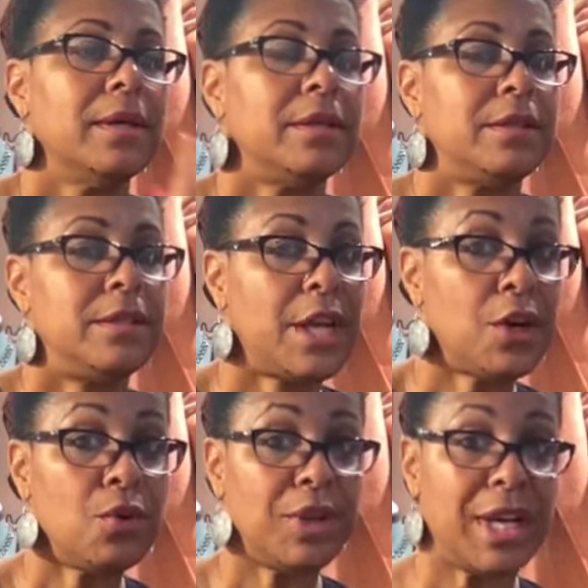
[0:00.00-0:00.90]

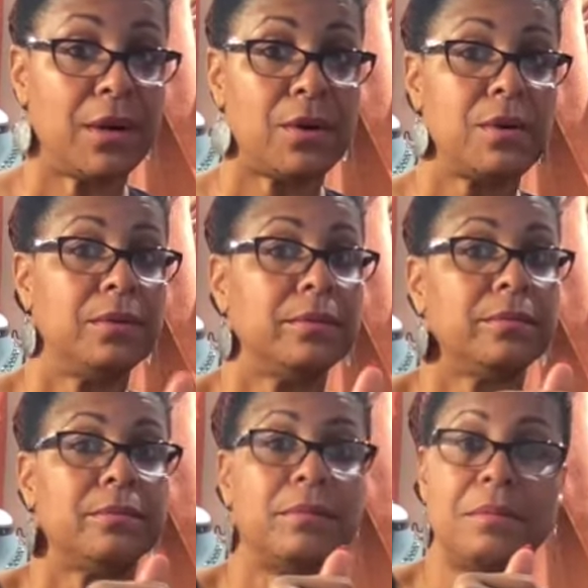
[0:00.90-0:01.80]
single needle
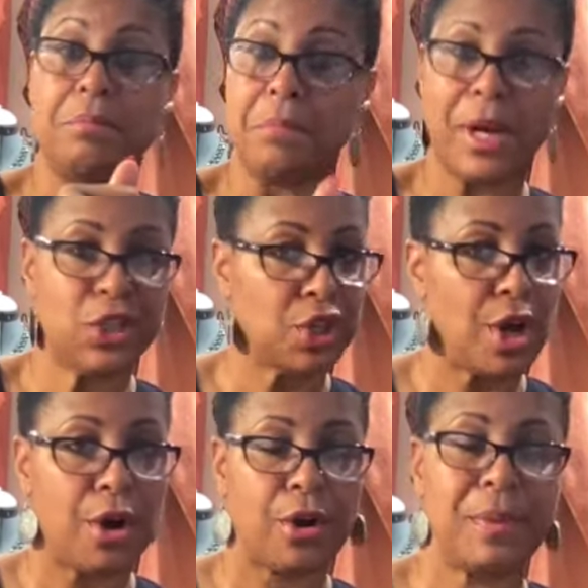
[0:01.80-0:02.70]
much
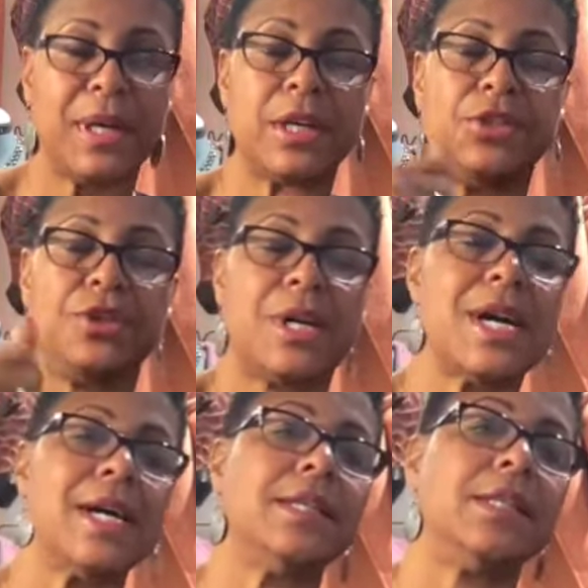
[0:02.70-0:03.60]
longer because you're
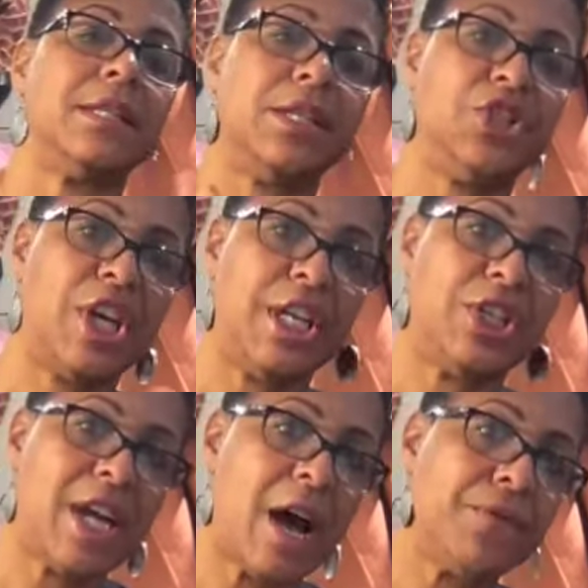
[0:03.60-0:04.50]
constantly
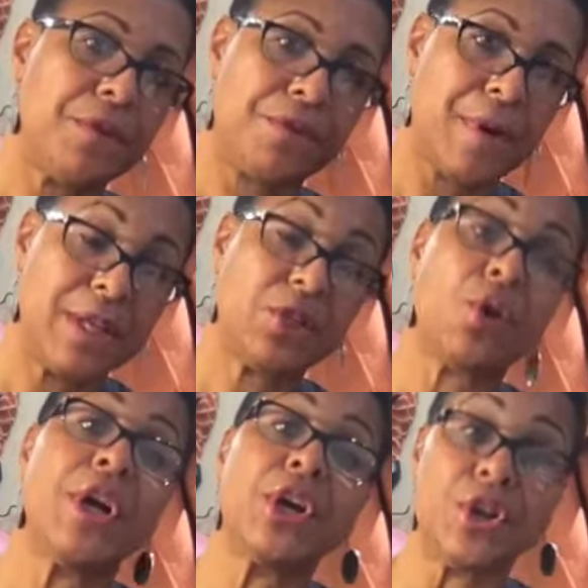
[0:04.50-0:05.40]
changing out the thread.
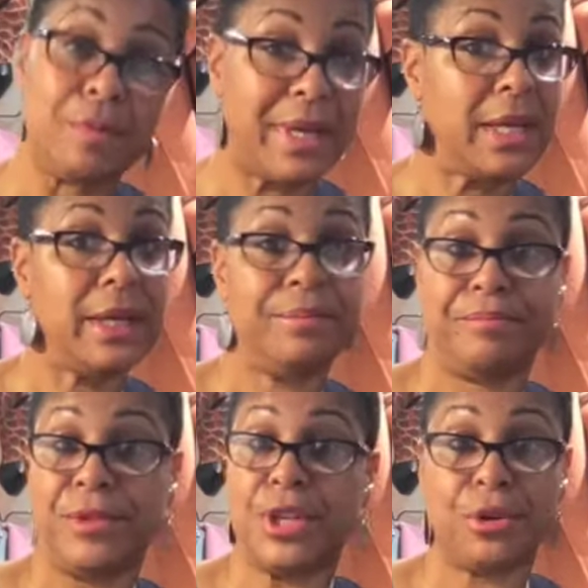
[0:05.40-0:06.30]
So it could be,
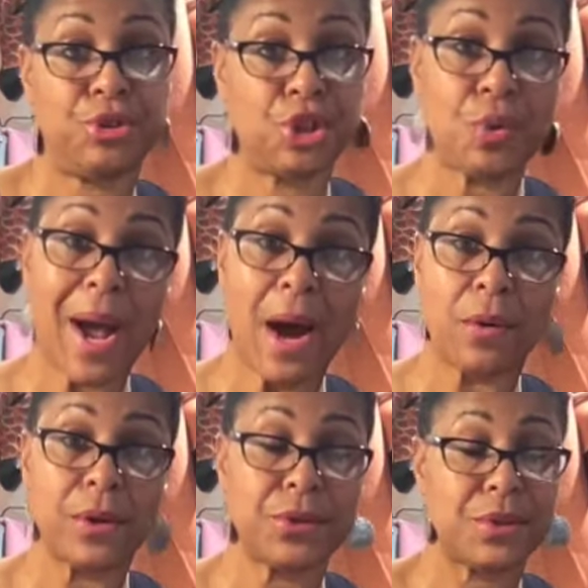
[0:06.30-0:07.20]
you know, two
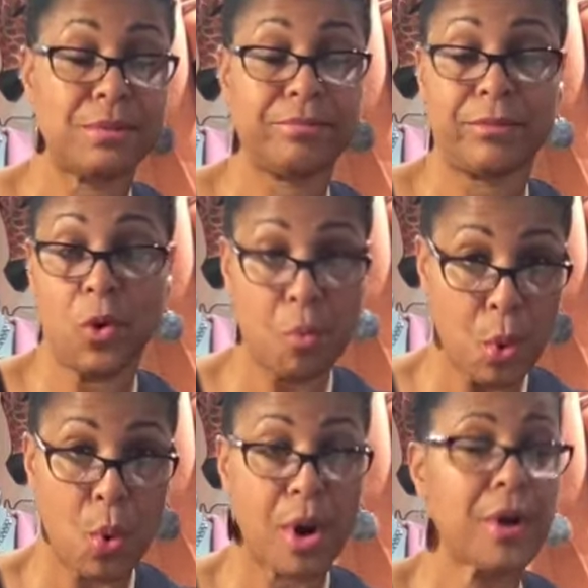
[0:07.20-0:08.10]
hours or
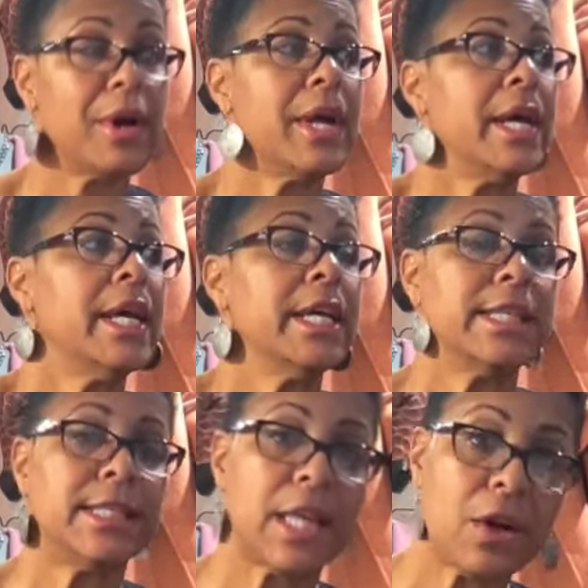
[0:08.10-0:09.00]
more.
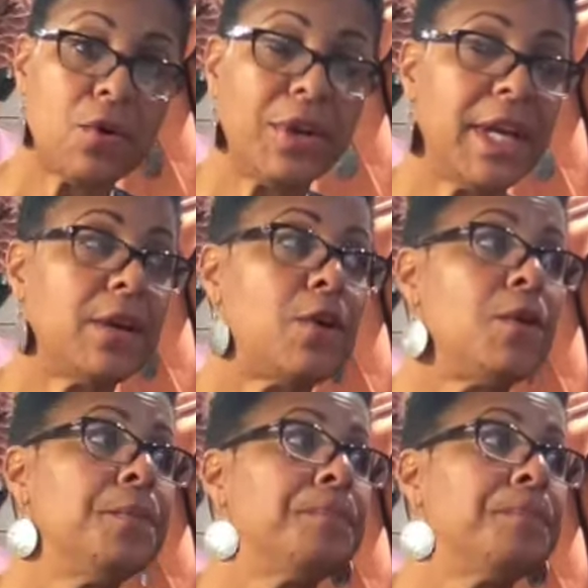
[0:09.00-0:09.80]
Single needle,